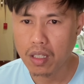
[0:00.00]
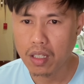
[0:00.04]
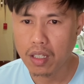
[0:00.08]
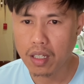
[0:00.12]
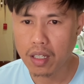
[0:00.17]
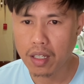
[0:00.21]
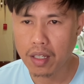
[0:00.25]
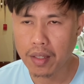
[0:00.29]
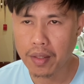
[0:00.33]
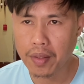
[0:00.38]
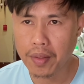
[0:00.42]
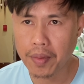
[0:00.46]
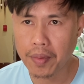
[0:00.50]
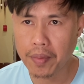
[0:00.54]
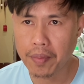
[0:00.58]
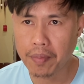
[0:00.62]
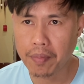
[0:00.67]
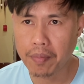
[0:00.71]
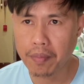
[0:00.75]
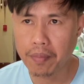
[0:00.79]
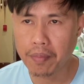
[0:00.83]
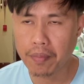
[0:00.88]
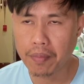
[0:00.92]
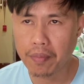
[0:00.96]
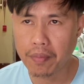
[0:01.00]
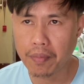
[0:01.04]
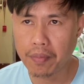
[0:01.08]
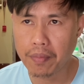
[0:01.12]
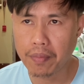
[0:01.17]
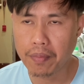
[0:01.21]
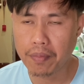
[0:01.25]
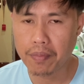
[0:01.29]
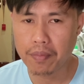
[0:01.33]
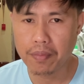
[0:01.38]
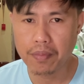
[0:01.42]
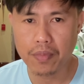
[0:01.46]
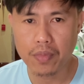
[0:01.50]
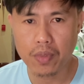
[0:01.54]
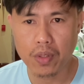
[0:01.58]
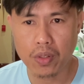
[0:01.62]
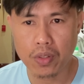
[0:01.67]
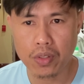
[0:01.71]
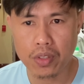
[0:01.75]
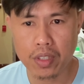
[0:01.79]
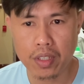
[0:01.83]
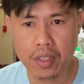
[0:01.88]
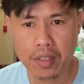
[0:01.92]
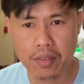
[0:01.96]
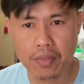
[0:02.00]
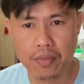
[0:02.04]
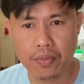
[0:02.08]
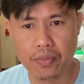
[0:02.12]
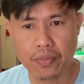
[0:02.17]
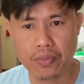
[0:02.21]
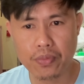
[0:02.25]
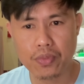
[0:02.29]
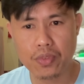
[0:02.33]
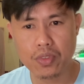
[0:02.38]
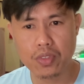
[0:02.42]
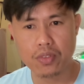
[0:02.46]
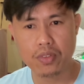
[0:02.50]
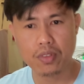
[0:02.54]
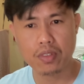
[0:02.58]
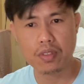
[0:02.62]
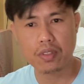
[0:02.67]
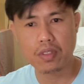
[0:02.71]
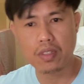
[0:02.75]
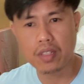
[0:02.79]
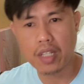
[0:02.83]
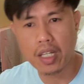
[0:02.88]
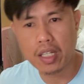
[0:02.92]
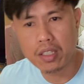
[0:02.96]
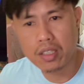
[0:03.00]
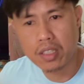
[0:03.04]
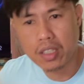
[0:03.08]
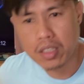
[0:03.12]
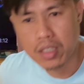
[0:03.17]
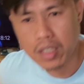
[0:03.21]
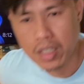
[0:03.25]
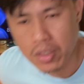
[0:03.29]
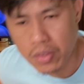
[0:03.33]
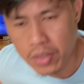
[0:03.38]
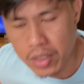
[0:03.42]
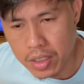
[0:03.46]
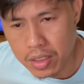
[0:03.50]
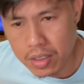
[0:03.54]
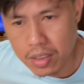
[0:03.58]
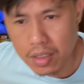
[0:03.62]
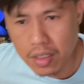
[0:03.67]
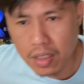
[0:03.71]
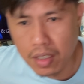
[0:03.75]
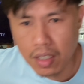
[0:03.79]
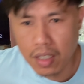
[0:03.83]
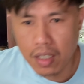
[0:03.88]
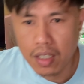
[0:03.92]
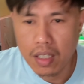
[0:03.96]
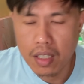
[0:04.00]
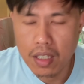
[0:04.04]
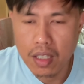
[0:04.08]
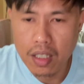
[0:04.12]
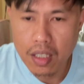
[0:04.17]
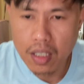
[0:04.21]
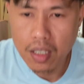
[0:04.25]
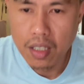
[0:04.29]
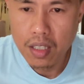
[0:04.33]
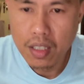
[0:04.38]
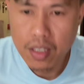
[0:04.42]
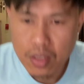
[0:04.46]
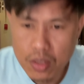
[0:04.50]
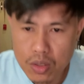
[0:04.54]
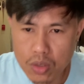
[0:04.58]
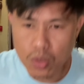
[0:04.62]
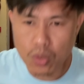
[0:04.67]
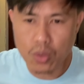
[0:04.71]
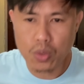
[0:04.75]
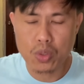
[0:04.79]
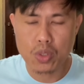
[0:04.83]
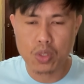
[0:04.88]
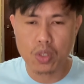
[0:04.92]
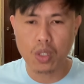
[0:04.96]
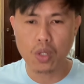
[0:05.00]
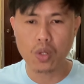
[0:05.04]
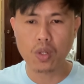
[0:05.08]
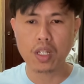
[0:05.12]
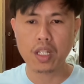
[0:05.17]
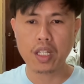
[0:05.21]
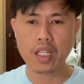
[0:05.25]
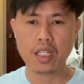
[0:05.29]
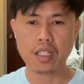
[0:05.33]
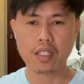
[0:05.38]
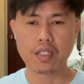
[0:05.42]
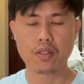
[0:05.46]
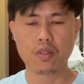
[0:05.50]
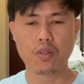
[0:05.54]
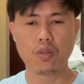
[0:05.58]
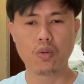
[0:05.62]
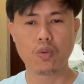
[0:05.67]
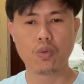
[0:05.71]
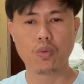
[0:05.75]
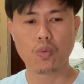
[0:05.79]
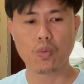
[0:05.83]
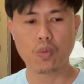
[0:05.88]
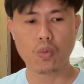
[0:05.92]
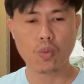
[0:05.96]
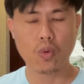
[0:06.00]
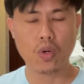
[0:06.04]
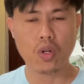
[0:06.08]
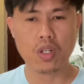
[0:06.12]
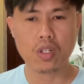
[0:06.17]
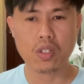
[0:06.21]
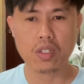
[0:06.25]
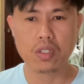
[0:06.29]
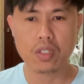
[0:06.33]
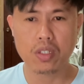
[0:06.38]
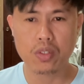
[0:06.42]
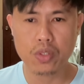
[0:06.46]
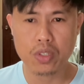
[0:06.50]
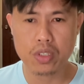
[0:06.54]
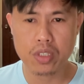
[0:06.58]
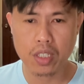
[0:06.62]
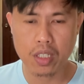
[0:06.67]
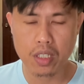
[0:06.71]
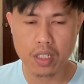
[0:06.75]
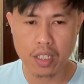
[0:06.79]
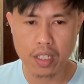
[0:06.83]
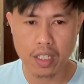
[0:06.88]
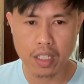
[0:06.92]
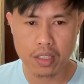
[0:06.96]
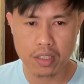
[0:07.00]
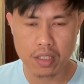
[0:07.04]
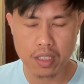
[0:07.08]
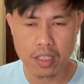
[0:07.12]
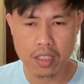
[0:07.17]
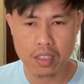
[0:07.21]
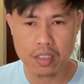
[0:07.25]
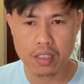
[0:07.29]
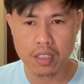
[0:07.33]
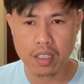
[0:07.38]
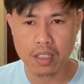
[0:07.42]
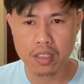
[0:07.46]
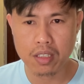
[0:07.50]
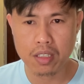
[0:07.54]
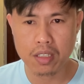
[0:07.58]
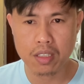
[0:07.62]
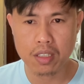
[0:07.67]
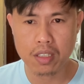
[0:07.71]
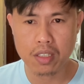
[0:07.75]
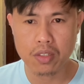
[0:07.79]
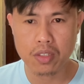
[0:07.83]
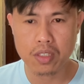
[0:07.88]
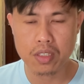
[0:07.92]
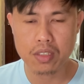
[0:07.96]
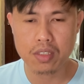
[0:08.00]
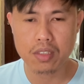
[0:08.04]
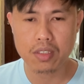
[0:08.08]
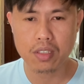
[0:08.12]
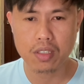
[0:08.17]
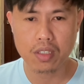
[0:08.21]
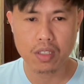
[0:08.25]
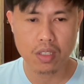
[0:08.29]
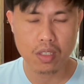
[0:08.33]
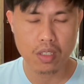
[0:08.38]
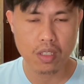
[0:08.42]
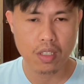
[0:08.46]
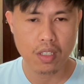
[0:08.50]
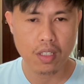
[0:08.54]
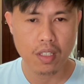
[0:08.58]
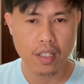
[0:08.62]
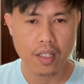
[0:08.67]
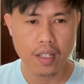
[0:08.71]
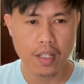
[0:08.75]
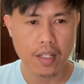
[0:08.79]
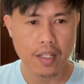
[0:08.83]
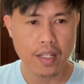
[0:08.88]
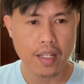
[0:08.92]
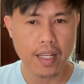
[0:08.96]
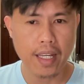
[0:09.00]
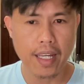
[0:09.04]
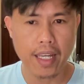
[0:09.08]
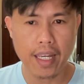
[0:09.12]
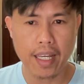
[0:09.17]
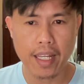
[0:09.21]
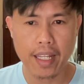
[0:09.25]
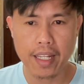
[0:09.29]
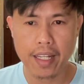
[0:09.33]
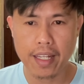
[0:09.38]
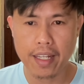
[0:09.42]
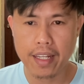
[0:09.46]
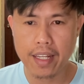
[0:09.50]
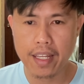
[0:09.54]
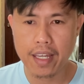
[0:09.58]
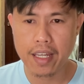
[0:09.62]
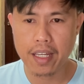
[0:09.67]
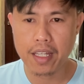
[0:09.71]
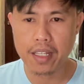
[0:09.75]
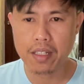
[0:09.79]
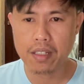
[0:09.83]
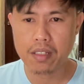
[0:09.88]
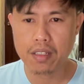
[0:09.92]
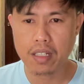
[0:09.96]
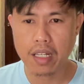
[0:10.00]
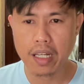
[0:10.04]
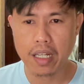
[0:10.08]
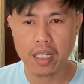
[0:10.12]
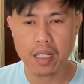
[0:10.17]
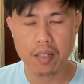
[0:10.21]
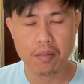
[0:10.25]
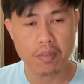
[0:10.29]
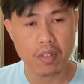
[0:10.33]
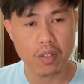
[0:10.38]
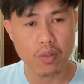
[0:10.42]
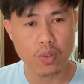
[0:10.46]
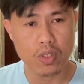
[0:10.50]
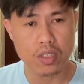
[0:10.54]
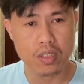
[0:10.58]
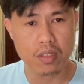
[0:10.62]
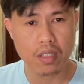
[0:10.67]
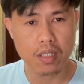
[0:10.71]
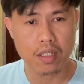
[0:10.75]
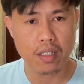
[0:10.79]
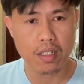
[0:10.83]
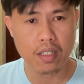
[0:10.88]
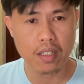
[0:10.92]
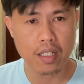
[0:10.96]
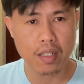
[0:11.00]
um, on the ninety degrees. So slowly walk using the ninety degrees, and then I have was I